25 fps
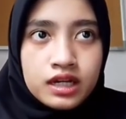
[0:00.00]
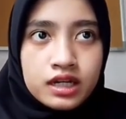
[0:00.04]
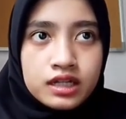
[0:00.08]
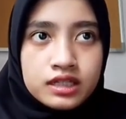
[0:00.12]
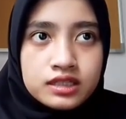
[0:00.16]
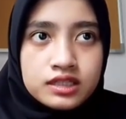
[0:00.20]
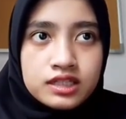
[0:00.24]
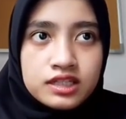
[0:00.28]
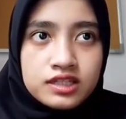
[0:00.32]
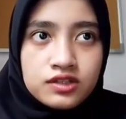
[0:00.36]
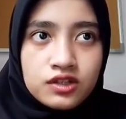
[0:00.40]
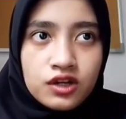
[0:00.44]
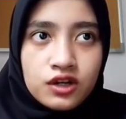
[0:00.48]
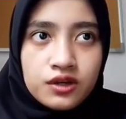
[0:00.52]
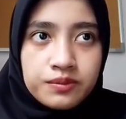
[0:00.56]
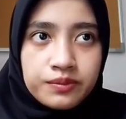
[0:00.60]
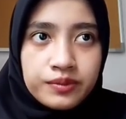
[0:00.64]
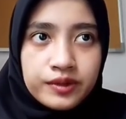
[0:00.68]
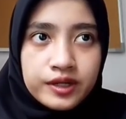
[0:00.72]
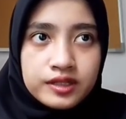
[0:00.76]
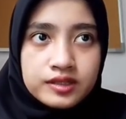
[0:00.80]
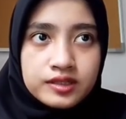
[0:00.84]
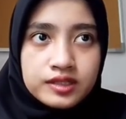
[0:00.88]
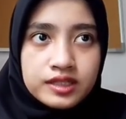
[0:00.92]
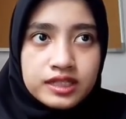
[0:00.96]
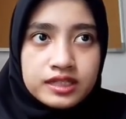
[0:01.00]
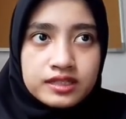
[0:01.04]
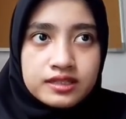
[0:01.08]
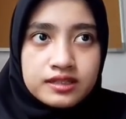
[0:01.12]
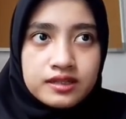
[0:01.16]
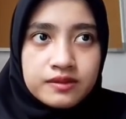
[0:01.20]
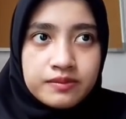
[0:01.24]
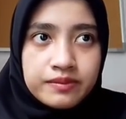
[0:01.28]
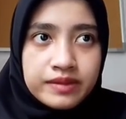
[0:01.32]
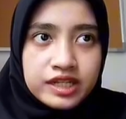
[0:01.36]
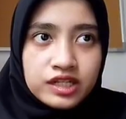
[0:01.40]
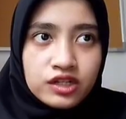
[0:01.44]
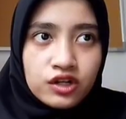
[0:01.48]
This compound is the
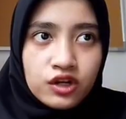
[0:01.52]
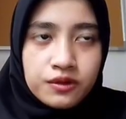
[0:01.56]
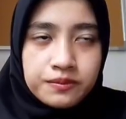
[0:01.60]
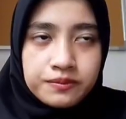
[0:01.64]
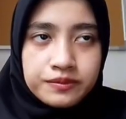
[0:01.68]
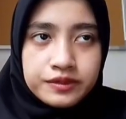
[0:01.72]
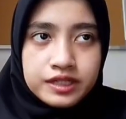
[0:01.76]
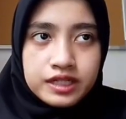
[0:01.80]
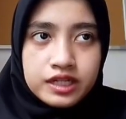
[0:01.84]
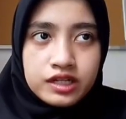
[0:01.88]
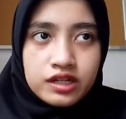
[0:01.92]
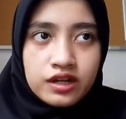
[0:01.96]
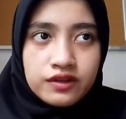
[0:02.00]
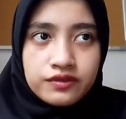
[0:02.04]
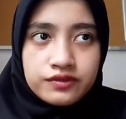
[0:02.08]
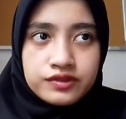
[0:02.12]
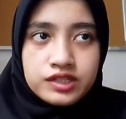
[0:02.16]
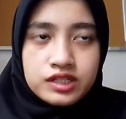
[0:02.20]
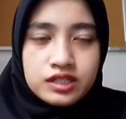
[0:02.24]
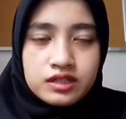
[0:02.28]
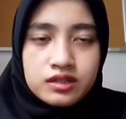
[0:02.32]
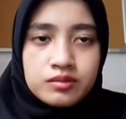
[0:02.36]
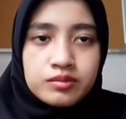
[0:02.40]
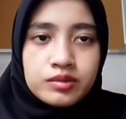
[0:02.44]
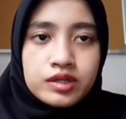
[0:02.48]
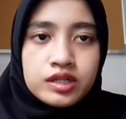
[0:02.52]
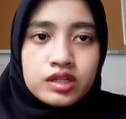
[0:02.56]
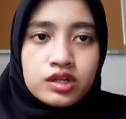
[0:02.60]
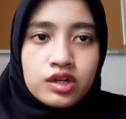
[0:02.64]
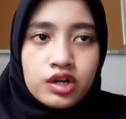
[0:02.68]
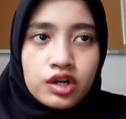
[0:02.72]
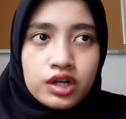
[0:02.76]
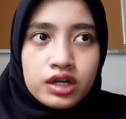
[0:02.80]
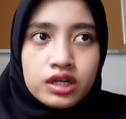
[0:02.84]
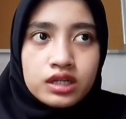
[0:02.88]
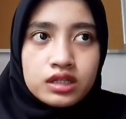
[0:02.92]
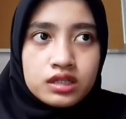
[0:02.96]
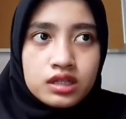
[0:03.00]
main component of cinnamon
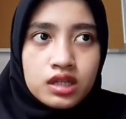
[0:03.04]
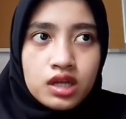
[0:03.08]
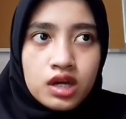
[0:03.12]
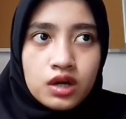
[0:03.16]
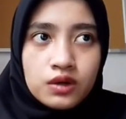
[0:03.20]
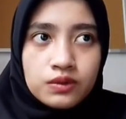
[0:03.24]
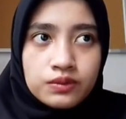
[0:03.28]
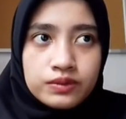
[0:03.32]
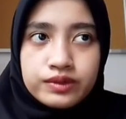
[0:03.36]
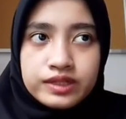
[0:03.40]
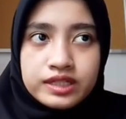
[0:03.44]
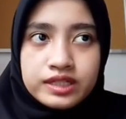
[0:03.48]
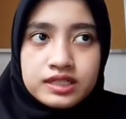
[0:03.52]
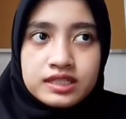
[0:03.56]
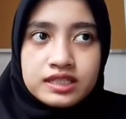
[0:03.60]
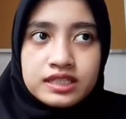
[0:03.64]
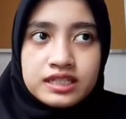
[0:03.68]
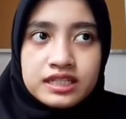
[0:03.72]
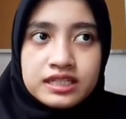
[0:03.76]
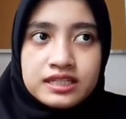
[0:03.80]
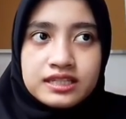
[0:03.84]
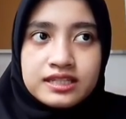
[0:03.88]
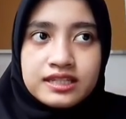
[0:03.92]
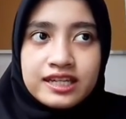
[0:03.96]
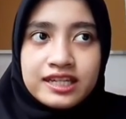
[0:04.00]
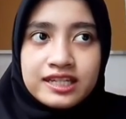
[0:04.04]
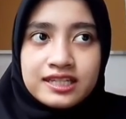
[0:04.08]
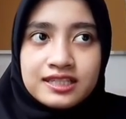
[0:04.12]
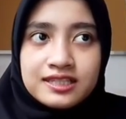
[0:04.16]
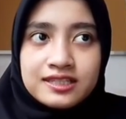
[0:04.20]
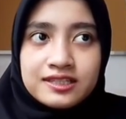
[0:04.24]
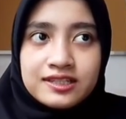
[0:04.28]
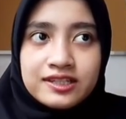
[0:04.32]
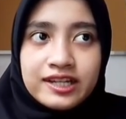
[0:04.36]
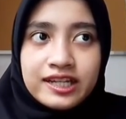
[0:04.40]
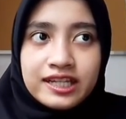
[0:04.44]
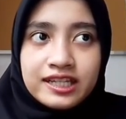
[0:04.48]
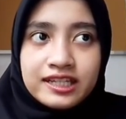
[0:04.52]
oil, which is
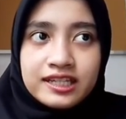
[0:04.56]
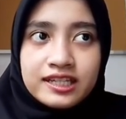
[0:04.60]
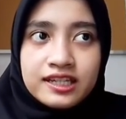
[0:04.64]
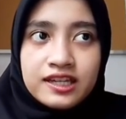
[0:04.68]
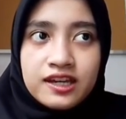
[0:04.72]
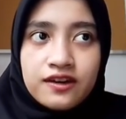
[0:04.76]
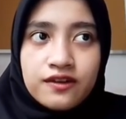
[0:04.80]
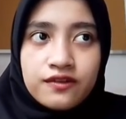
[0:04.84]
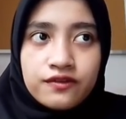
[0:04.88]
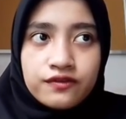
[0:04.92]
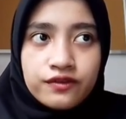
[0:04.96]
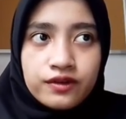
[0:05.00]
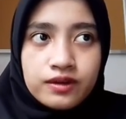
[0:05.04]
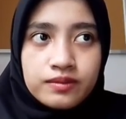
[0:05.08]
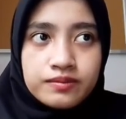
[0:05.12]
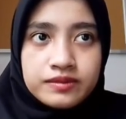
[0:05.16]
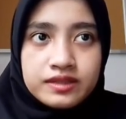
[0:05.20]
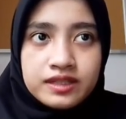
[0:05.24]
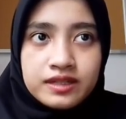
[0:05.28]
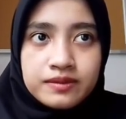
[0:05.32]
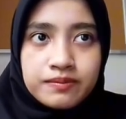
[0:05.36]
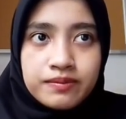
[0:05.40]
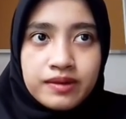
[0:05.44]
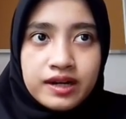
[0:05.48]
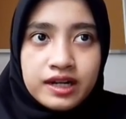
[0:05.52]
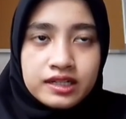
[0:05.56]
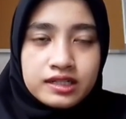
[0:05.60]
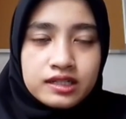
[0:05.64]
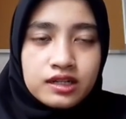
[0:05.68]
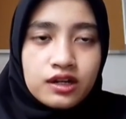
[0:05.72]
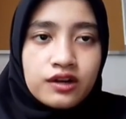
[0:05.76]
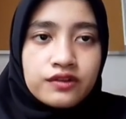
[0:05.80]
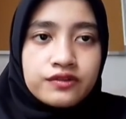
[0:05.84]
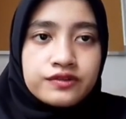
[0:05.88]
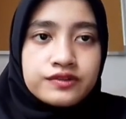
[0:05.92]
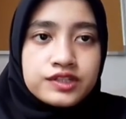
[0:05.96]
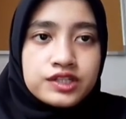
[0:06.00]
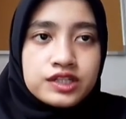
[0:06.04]
extracted from the bark
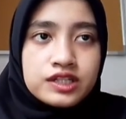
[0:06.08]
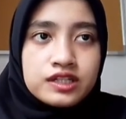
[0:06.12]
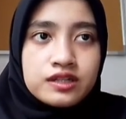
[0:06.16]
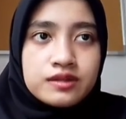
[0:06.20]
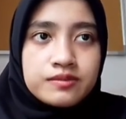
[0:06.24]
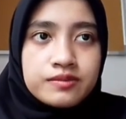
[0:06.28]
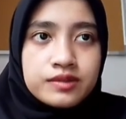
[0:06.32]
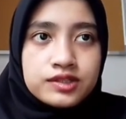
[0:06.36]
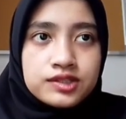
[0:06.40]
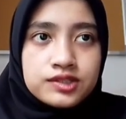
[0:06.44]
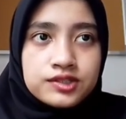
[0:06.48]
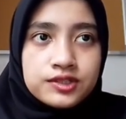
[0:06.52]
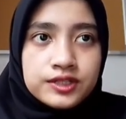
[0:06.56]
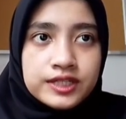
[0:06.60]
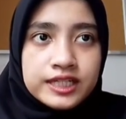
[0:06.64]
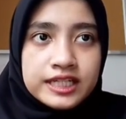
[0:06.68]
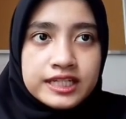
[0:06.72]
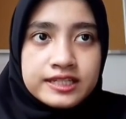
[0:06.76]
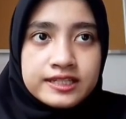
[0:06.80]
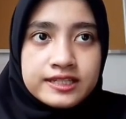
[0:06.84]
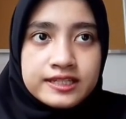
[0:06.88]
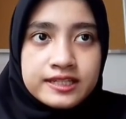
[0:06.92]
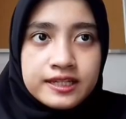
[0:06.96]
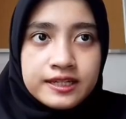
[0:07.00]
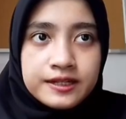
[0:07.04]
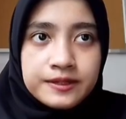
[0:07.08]
of cinnamon trees.